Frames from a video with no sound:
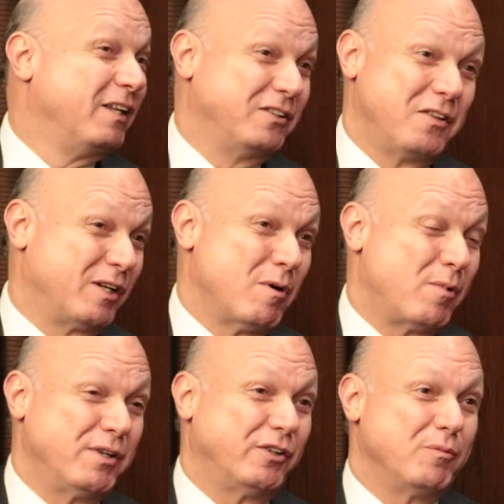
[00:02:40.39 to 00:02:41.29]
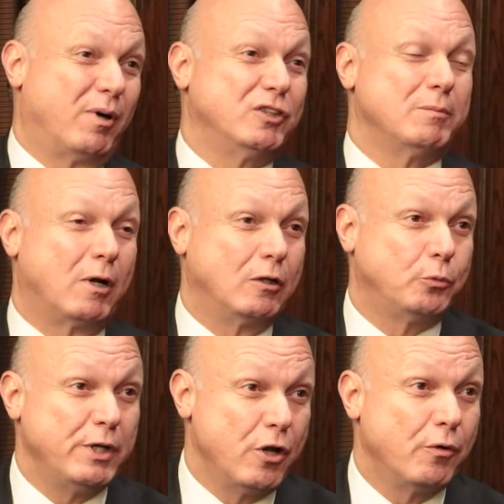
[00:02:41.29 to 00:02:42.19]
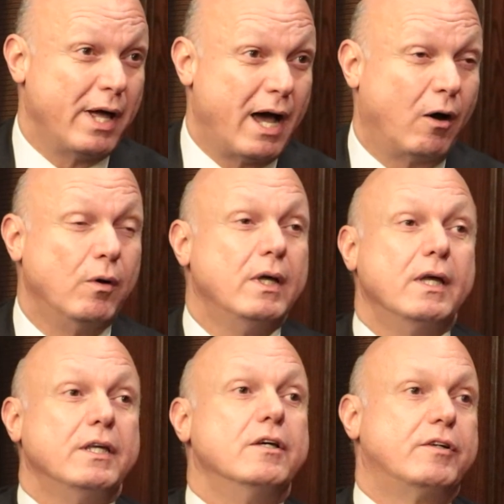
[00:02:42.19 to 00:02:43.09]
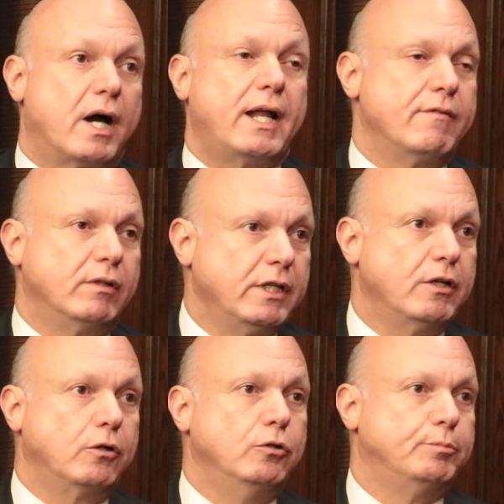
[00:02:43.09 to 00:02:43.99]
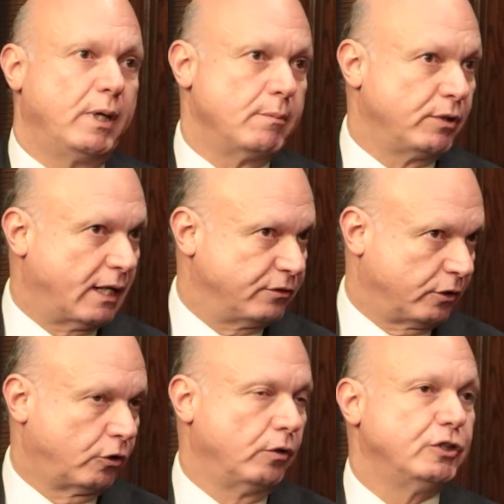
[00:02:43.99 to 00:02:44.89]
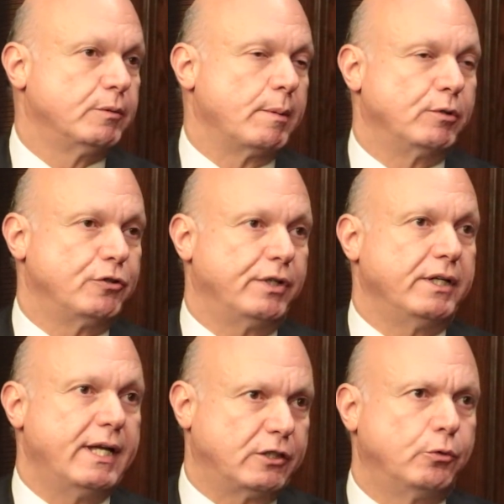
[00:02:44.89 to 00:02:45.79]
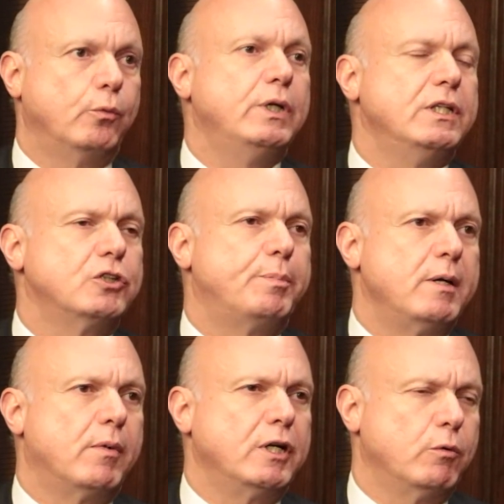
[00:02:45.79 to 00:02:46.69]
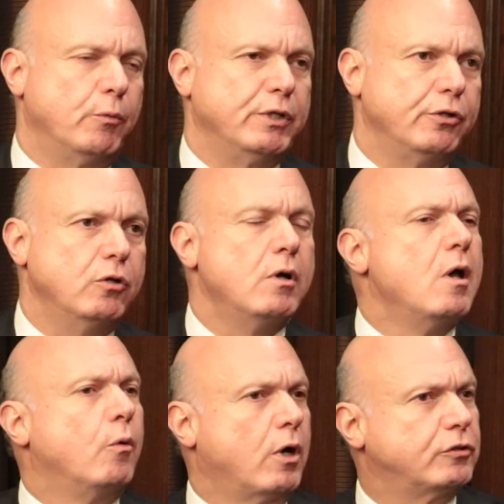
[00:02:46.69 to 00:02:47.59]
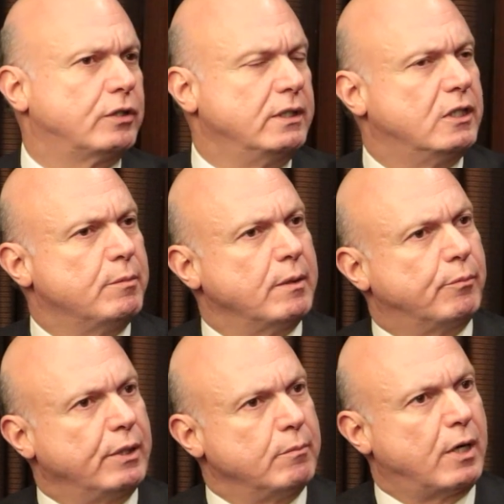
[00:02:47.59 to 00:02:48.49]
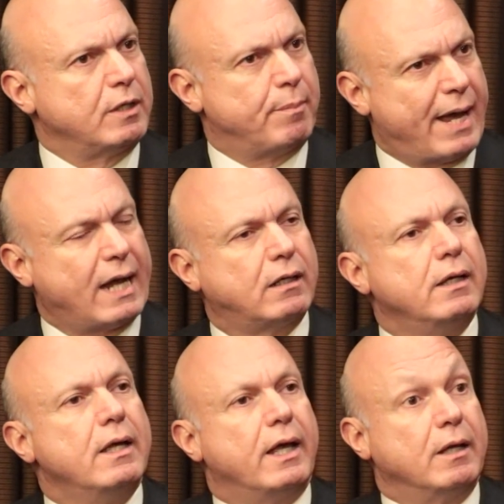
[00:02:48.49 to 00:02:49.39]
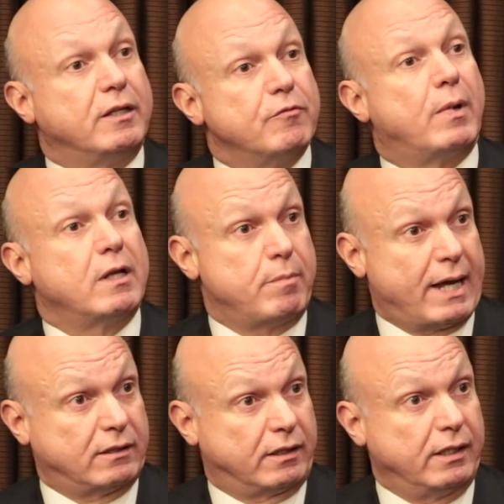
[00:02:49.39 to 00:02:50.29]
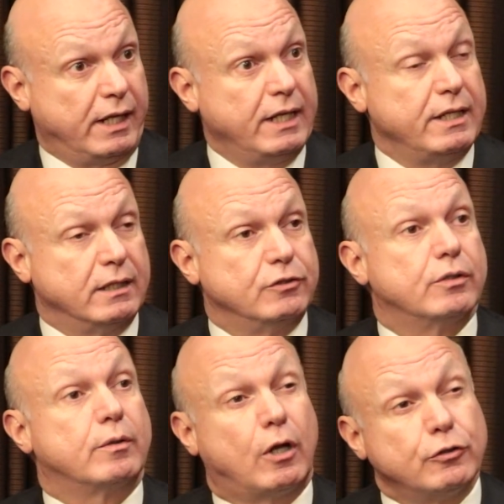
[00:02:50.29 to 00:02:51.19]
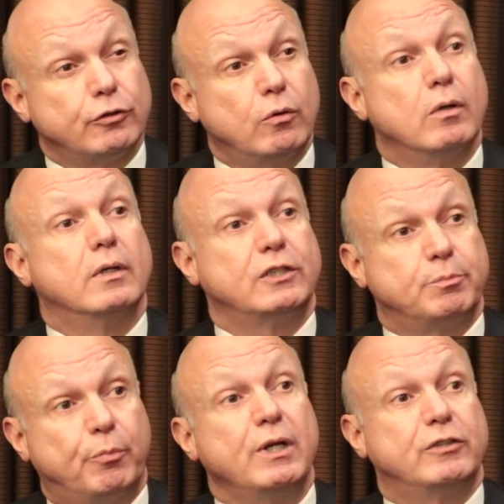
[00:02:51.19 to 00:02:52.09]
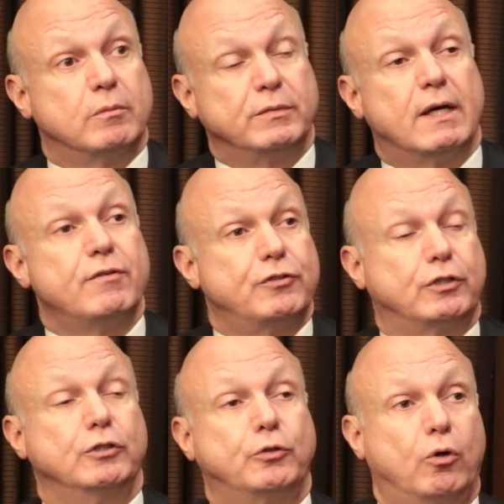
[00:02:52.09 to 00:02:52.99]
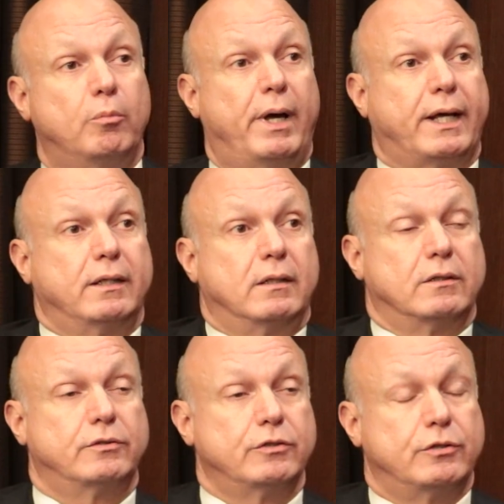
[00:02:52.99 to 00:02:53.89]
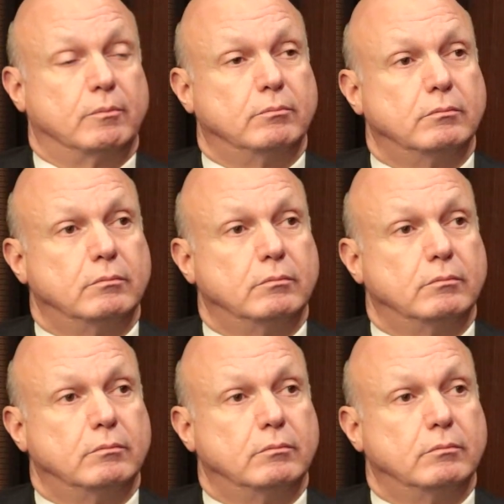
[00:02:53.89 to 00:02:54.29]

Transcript: He doesn't think about monetary policy, but as we know now, you've got to have a leader who's has the courage to be able to say, yes, we need to spend money when we do. We also need to bring money back and give money back to Canadians, but also let's bring some deficit control back into the system.